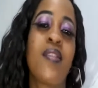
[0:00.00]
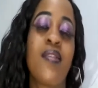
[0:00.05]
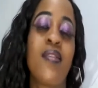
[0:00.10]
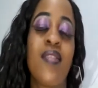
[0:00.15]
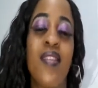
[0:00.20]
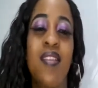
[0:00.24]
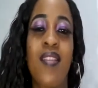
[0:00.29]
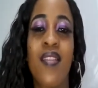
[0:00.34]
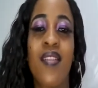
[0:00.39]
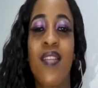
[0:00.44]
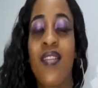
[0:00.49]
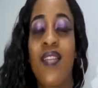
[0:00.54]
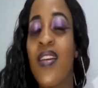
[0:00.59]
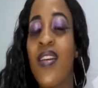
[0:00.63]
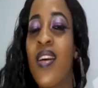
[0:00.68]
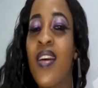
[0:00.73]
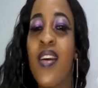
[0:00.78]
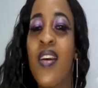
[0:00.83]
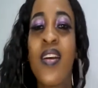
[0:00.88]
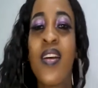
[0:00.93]
The
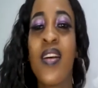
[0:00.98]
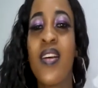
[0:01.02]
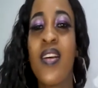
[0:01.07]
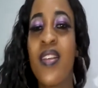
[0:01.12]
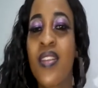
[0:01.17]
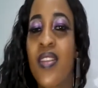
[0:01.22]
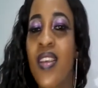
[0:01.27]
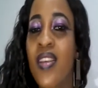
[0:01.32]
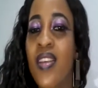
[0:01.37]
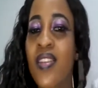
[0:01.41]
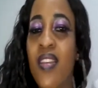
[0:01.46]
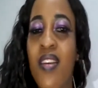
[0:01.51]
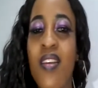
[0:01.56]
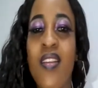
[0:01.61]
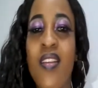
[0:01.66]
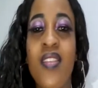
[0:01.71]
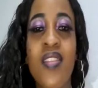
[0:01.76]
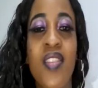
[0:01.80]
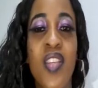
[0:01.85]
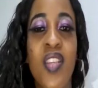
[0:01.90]
search
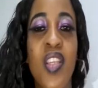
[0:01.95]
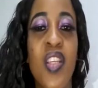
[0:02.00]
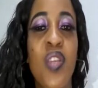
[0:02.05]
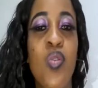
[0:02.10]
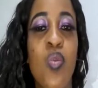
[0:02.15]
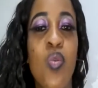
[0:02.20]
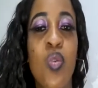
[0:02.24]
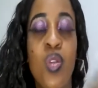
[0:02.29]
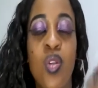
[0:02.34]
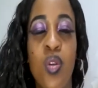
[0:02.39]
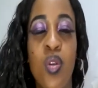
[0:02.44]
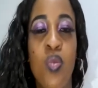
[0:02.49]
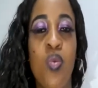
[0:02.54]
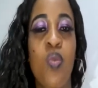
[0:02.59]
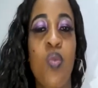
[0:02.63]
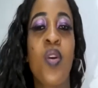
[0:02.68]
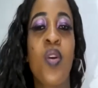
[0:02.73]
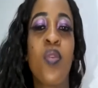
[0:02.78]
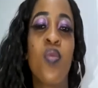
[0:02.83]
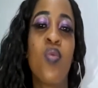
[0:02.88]
engine,
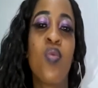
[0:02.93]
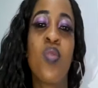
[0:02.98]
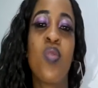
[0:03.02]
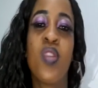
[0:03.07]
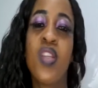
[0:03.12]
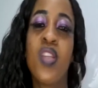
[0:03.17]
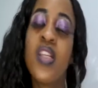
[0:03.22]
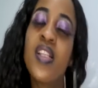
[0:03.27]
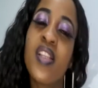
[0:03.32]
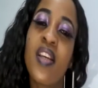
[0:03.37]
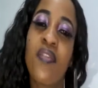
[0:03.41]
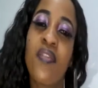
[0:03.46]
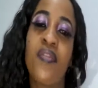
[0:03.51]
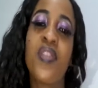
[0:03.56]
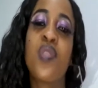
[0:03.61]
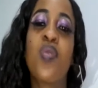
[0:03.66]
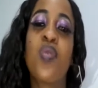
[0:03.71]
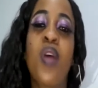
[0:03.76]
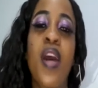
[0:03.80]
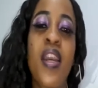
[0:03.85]
when you need a
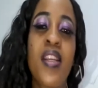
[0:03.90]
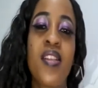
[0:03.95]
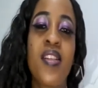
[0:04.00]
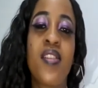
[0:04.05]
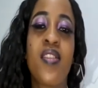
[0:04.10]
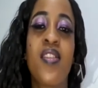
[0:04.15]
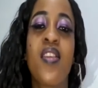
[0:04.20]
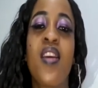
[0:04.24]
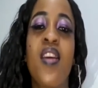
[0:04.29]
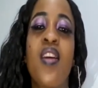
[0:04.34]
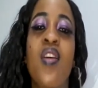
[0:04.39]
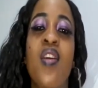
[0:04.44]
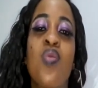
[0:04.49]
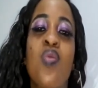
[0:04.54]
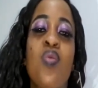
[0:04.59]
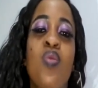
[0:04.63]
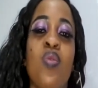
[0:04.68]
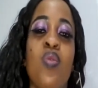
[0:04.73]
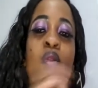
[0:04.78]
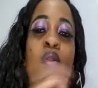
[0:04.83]
video idea,
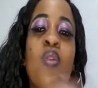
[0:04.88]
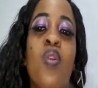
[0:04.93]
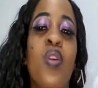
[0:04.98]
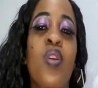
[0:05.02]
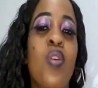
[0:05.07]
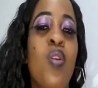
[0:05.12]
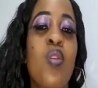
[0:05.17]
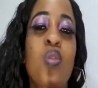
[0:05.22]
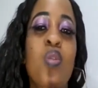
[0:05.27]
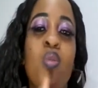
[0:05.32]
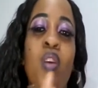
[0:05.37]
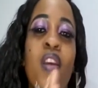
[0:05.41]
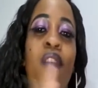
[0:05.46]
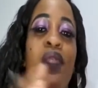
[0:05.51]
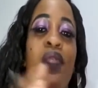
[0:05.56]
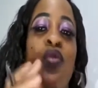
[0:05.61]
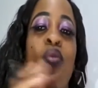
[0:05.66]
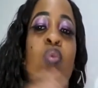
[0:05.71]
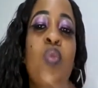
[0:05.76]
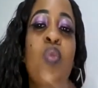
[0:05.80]
you also
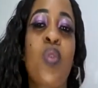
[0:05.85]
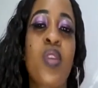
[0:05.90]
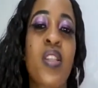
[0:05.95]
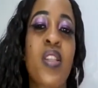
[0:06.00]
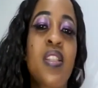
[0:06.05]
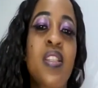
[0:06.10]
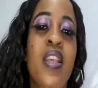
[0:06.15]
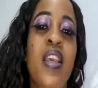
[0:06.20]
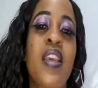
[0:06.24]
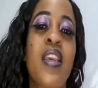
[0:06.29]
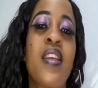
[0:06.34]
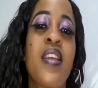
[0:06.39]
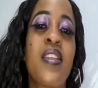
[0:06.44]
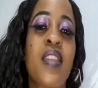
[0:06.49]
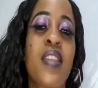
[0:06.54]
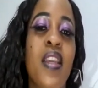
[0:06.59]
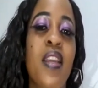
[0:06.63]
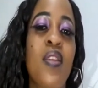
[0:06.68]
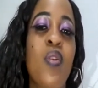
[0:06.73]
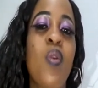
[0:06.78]
have to go search
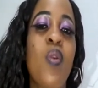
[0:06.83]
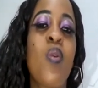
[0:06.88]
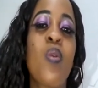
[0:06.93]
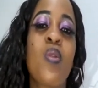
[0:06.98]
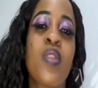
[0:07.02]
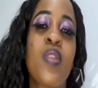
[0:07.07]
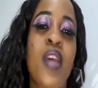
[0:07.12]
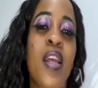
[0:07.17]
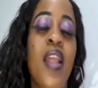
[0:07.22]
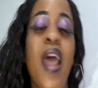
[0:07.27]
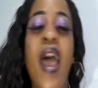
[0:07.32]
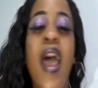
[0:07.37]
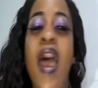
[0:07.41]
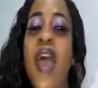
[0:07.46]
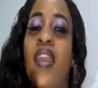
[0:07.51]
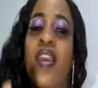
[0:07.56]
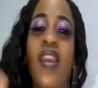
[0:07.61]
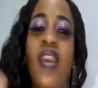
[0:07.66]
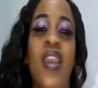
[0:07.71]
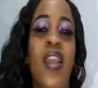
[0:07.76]
and all that.
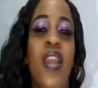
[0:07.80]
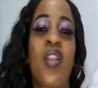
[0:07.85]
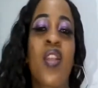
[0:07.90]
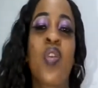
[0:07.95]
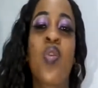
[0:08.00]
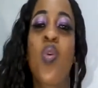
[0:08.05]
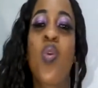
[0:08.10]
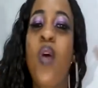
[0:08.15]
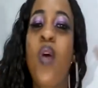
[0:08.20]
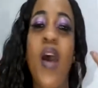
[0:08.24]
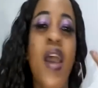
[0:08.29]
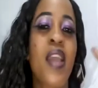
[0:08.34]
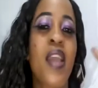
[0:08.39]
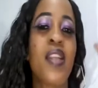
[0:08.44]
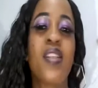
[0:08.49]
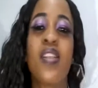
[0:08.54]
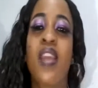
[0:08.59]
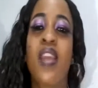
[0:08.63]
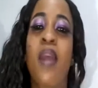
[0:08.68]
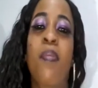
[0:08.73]
I had no
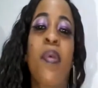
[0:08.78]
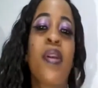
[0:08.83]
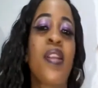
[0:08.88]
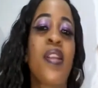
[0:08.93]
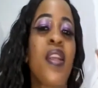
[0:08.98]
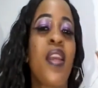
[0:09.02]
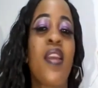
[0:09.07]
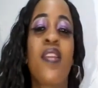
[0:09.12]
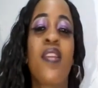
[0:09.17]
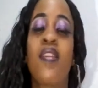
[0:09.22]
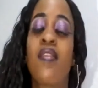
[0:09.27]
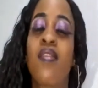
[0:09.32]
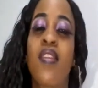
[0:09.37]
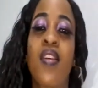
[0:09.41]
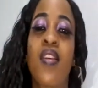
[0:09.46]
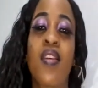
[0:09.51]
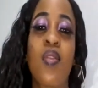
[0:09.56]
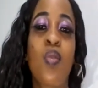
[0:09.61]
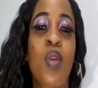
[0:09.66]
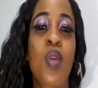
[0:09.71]
idea about
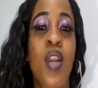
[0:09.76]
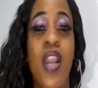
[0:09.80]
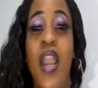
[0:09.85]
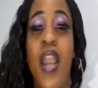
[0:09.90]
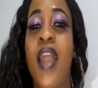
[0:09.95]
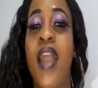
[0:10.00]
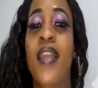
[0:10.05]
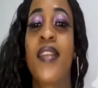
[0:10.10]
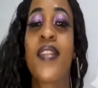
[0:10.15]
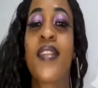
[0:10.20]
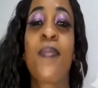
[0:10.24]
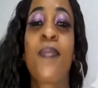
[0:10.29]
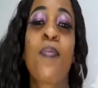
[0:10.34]
anything, you guys.